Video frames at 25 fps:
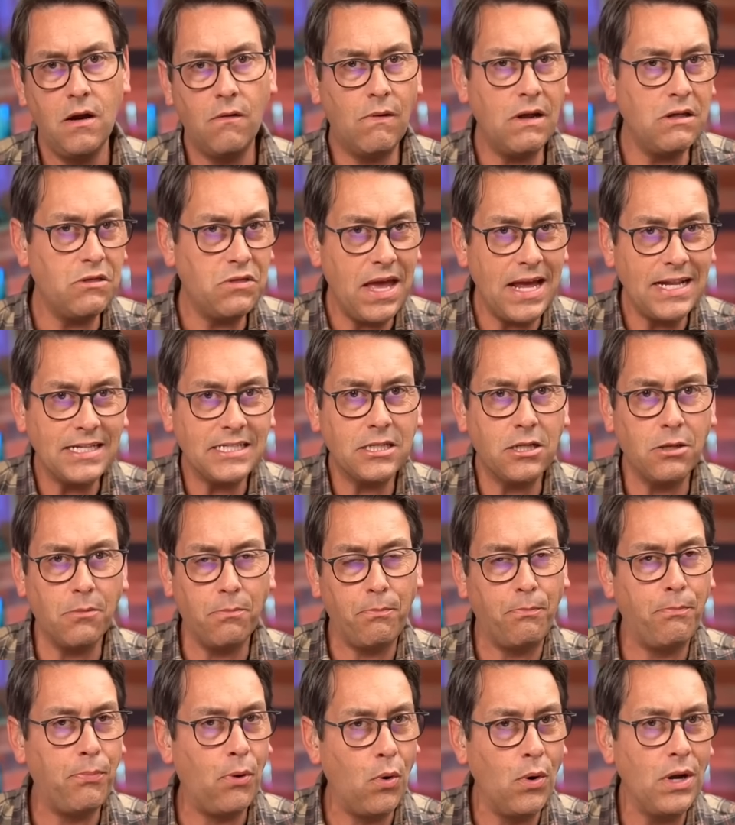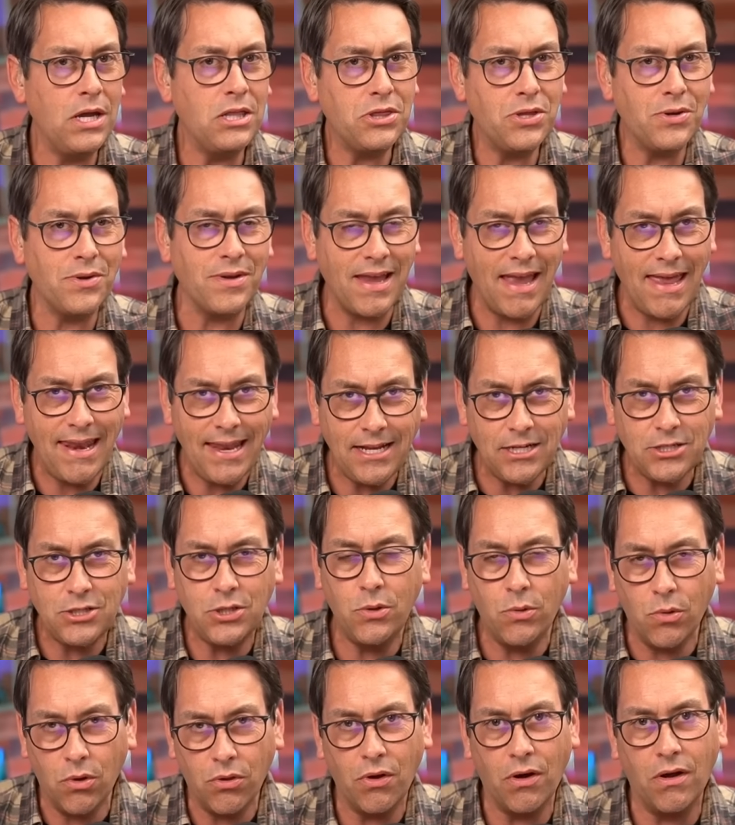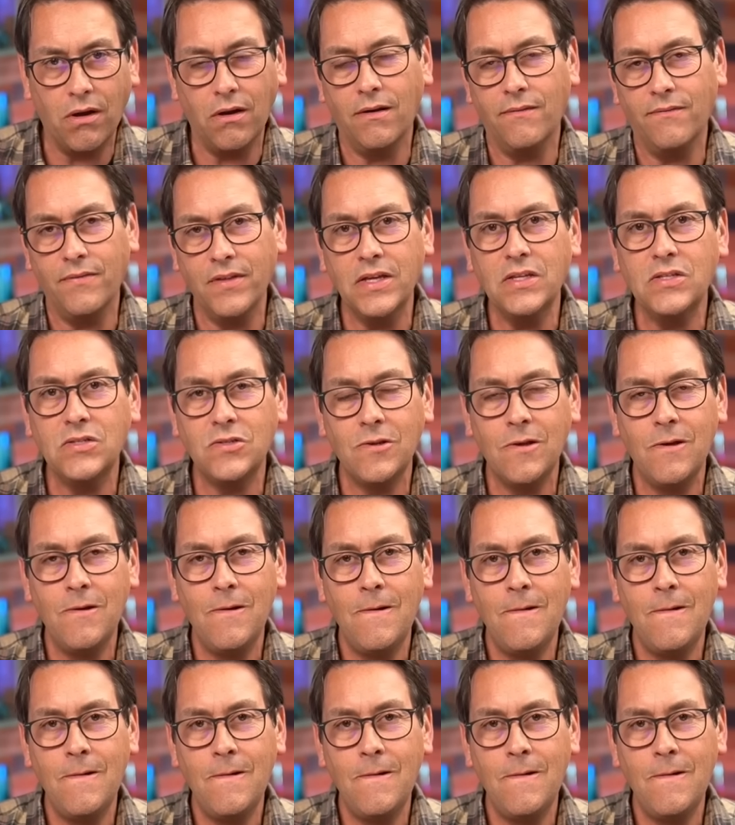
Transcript: right? That's the point they're getting to with all of this.